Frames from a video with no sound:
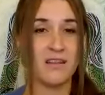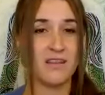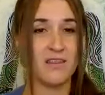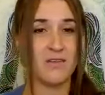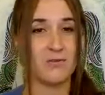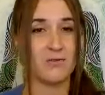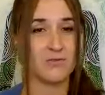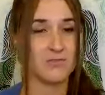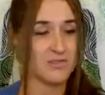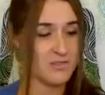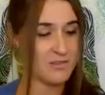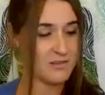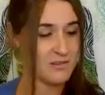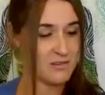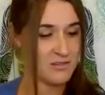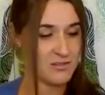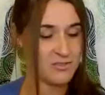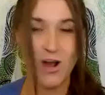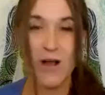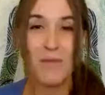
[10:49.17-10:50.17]
those
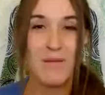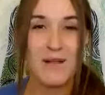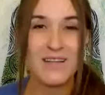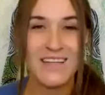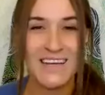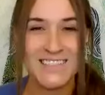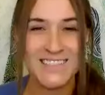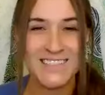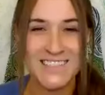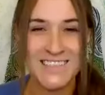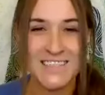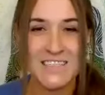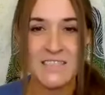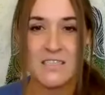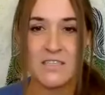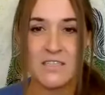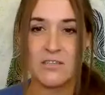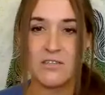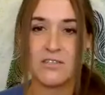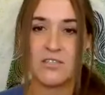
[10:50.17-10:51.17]
trauma
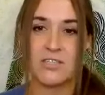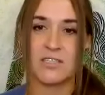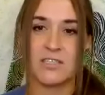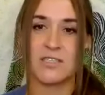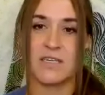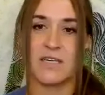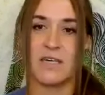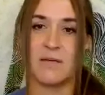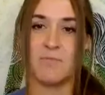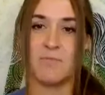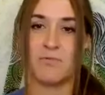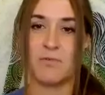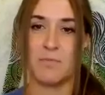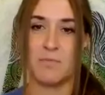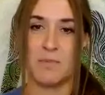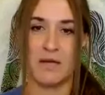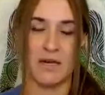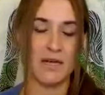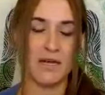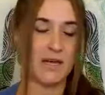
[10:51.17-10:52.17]
lenses, you'll just keep
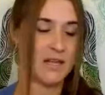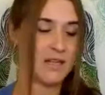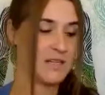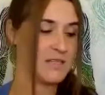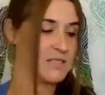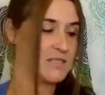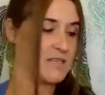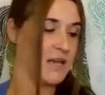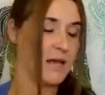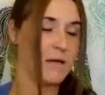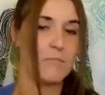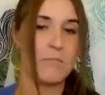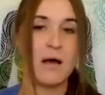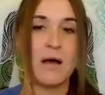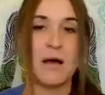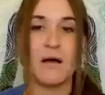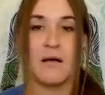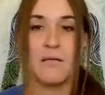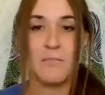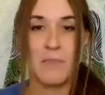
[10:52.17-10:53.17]
repeating the same
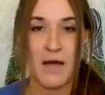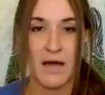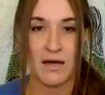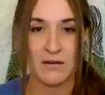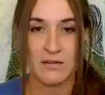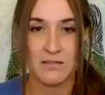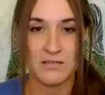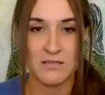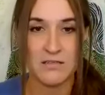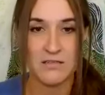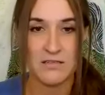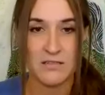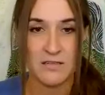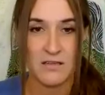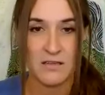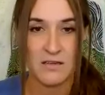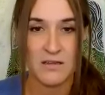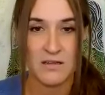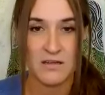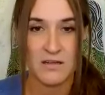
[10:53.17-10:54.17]
patterns.
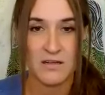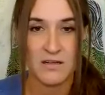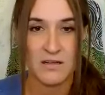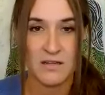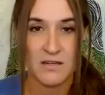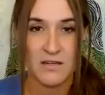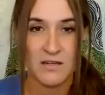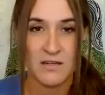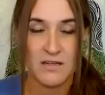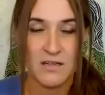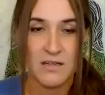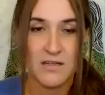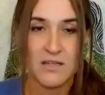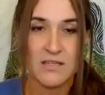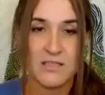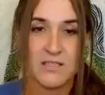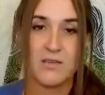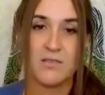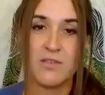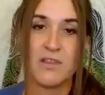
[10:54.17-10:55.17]

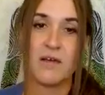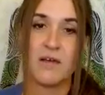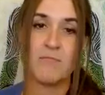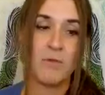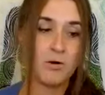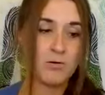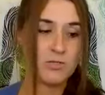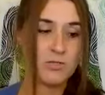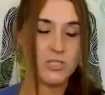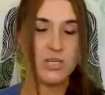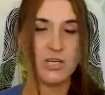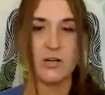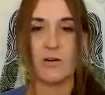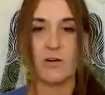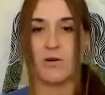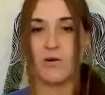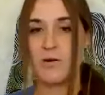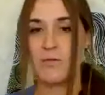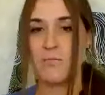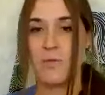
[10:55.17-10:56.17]
So the emotion
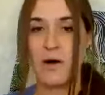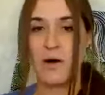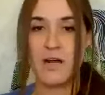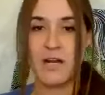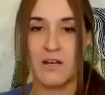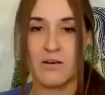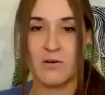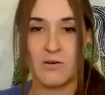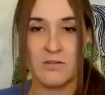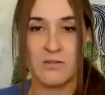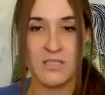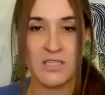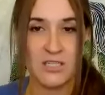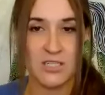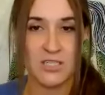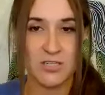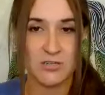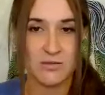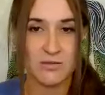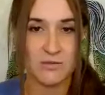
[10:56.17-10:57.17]
code and body code
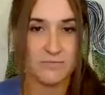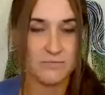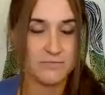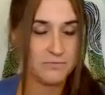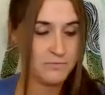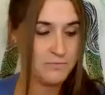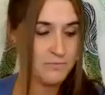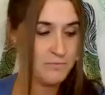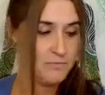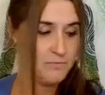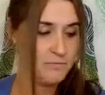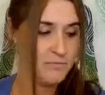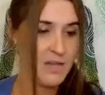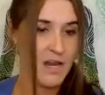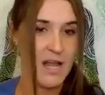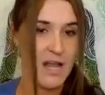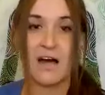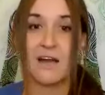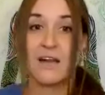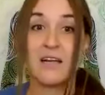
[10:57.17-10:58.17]
teach you
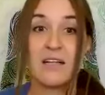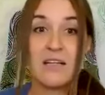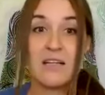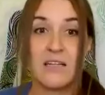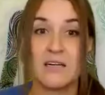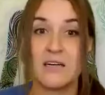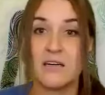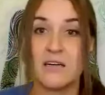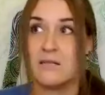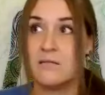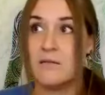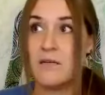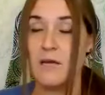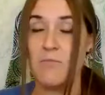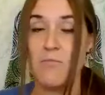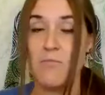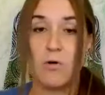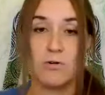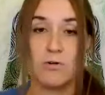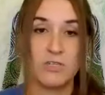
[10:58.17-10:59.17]
how to clear
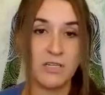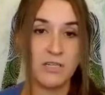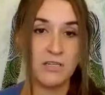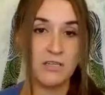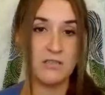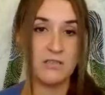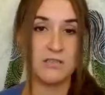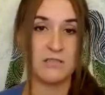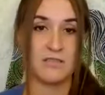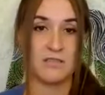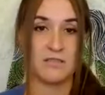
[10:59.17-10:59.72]
emotions